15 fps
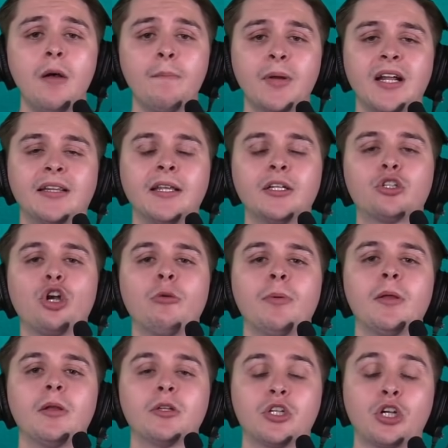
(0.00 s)
but I think
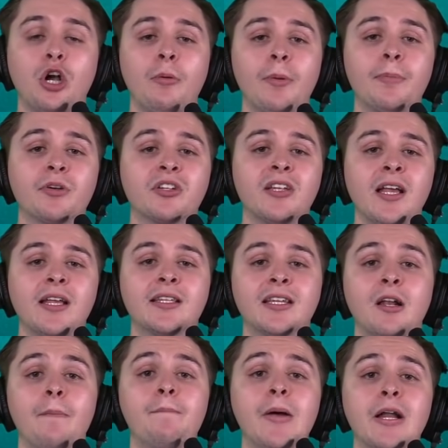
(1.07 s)
Joby, Jacoby Brissett is
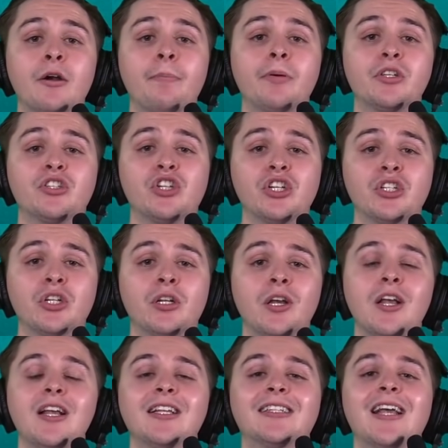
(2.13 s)
in a better position
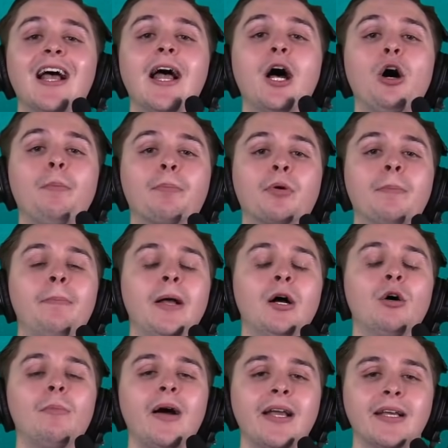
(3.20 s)
to help
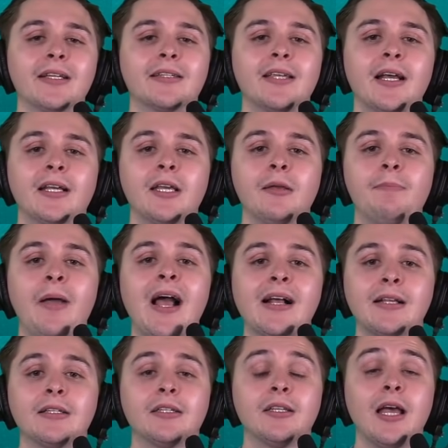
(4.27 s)
propel Mike Gesicki
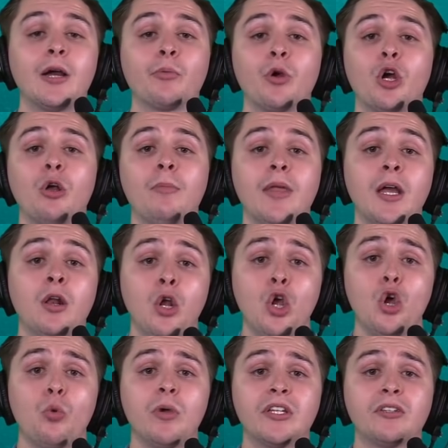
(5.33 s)
back into that realm that
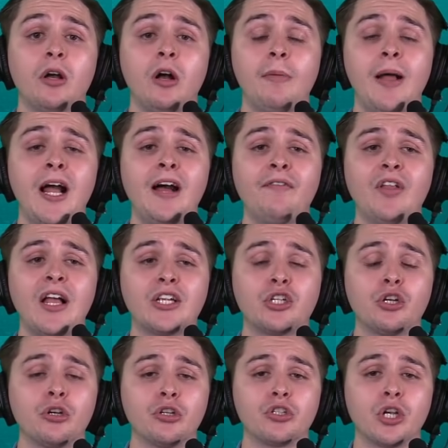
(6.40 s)
we saw him have last
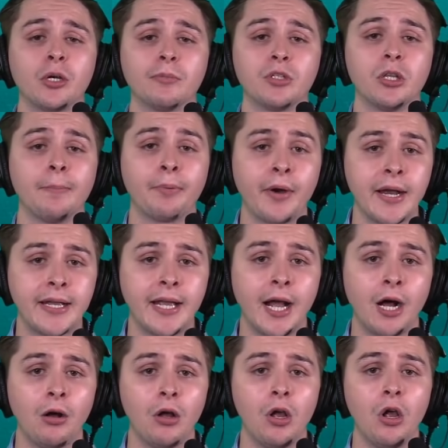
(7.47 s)
year in terms of the
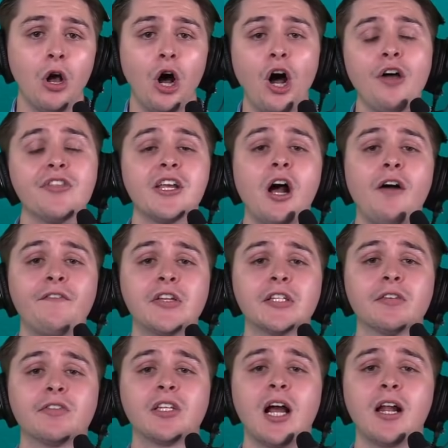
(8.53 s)
breakout on the
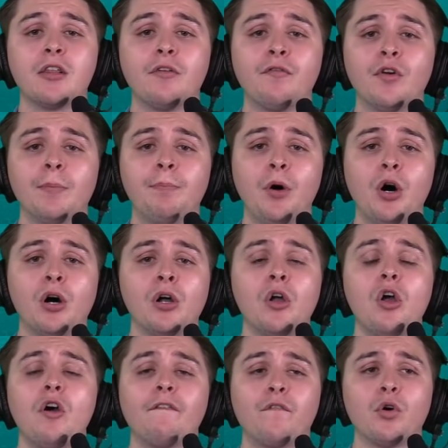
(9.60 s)
offensive side of the football
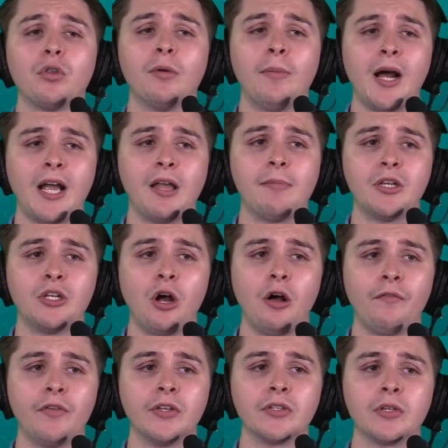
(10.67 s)
for the Miami
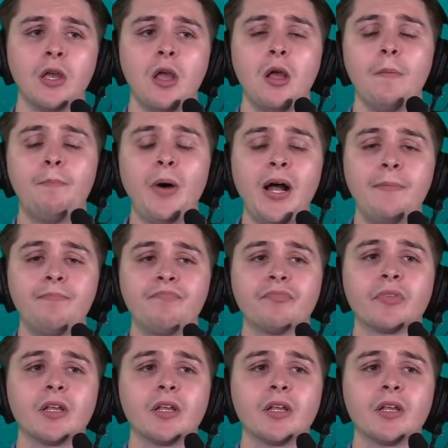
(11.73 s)
Dolphins. But